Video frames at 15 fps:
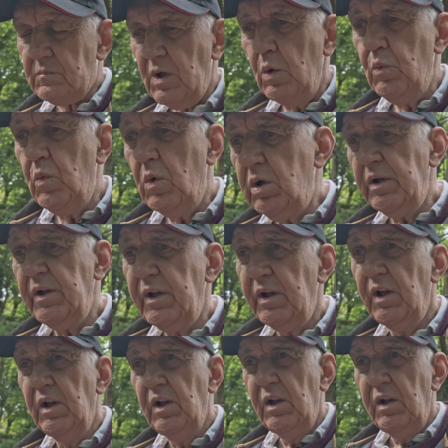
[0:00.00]
And why
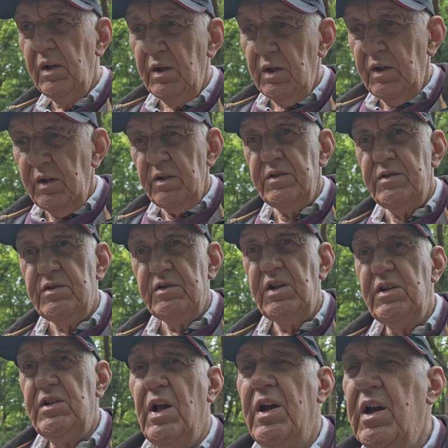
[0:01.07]

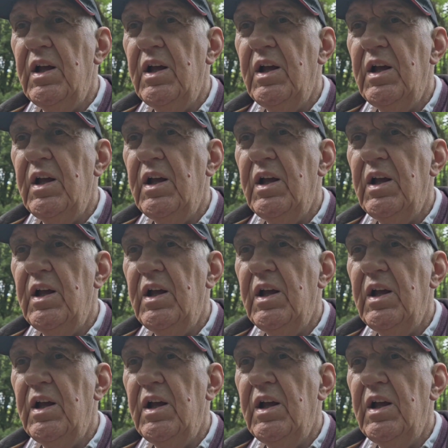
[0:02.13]
did